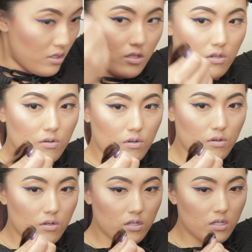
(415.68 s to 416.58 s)

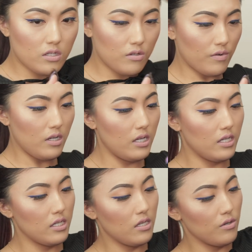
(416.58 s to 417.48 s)
So it's really
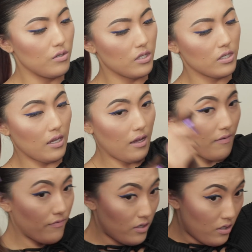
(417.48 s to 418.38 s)
easy, you just
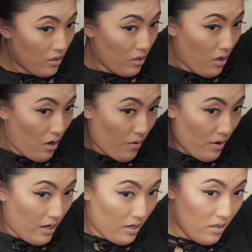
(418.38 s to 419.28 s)
have to go
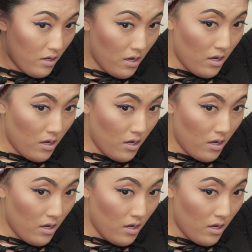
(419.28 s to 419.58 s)
in,